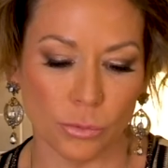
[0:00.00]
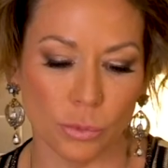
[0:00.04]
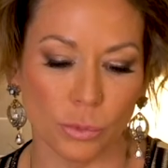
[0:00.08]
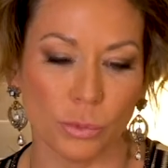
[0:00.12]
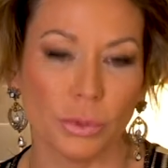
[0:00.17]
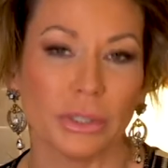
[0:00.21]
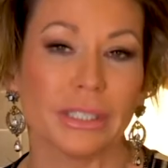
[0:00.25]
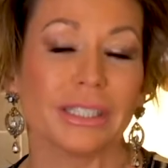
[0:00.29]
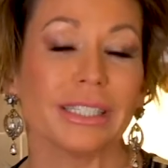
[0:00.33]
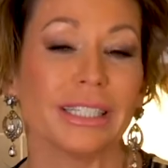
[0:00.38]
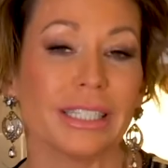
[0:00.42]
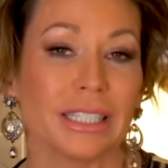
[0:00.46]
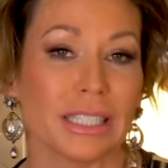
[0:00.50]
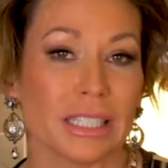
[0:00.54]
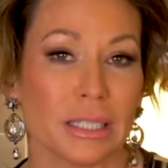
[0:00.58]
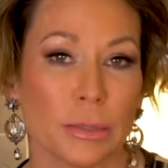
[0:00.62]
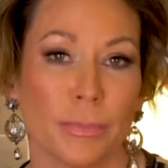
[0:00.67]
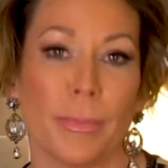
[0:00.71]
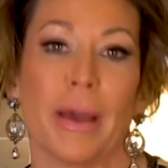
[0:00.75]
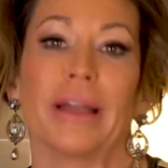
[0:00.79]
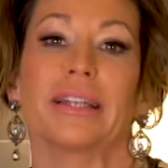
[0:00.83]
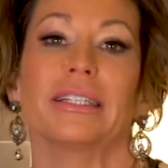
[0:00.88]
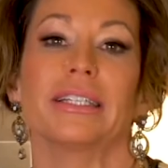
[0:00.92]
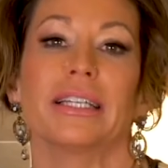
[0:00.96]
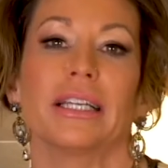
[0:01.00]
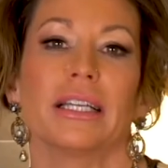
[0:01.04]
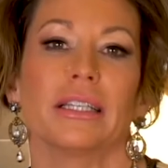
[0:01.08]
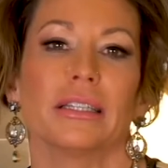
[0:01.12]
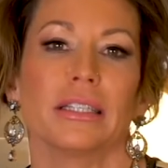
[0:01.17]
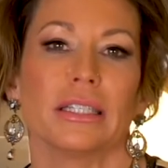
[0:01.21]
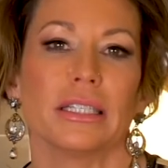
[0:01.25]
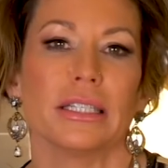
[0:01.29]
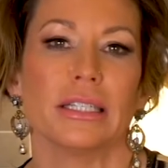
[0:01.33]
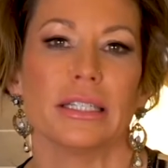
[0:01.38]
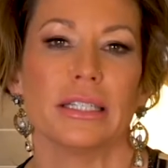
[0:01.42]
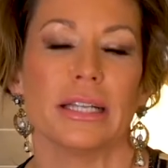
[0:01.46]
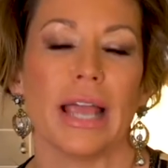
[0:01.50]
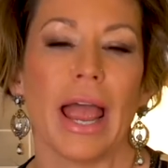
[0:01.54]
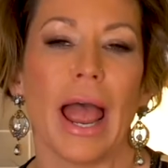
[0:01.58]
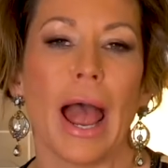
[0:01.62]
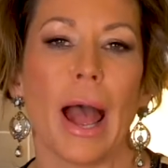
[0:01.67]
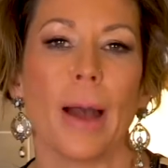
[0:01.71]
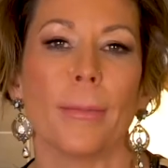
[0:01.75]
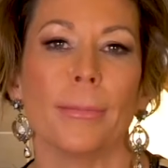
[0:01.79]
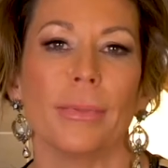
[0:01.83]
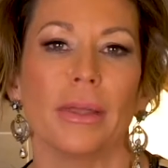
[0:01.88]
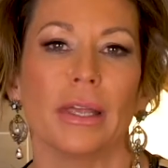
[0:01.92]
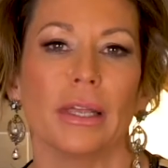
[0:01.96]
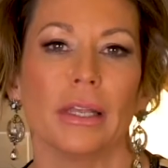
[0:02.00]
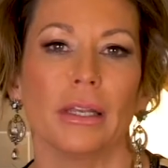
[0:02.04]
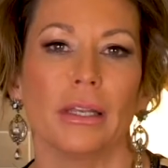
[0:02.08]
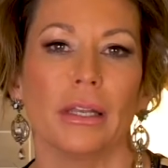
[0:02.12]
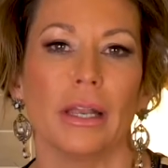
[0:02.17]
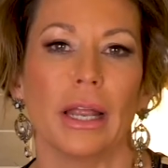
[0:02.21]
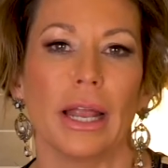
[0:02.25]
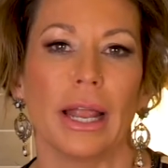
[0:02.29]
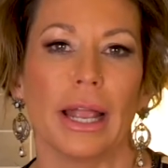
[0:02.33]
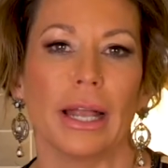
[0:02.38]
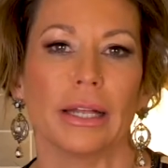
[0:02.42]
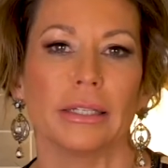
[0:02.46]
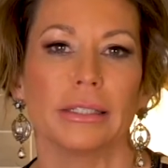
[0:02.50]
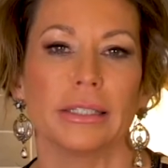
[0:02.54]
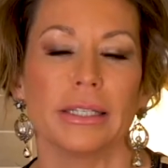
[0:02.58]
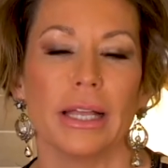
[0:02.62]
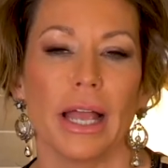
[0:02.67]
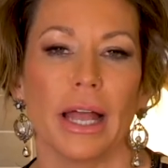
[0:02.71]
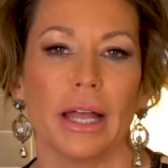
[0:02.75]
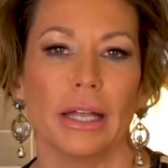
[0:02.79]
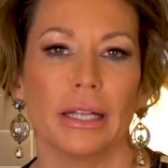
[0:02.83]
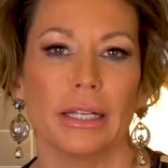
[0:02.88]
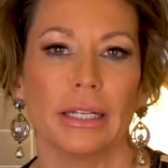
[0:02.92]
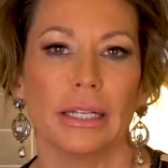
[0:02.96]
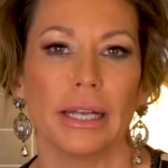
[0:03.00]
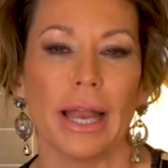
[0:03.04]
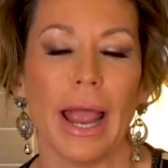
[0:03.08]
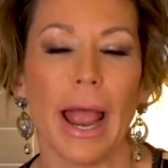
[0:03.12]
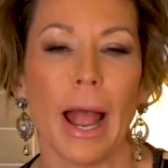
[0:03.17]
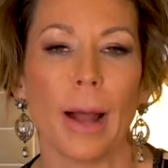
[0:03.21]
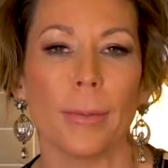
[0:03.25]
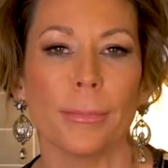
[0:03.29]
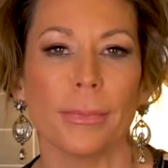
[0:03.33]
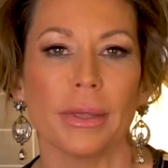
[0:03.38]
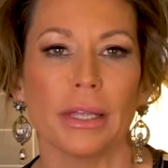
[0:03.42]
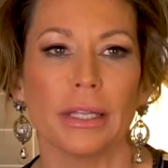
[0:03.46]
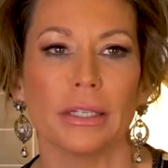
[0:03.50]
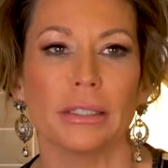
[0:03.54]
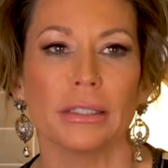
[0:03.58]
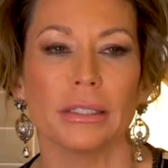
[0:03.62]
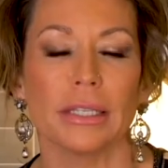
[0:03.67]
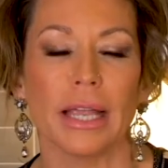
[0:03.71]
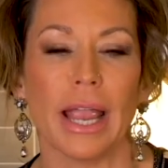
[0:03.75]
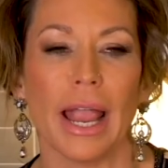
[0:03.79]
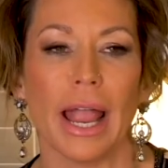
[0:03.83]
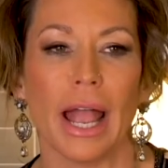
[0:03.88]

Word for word: really expecting this to happen, and yet it happened.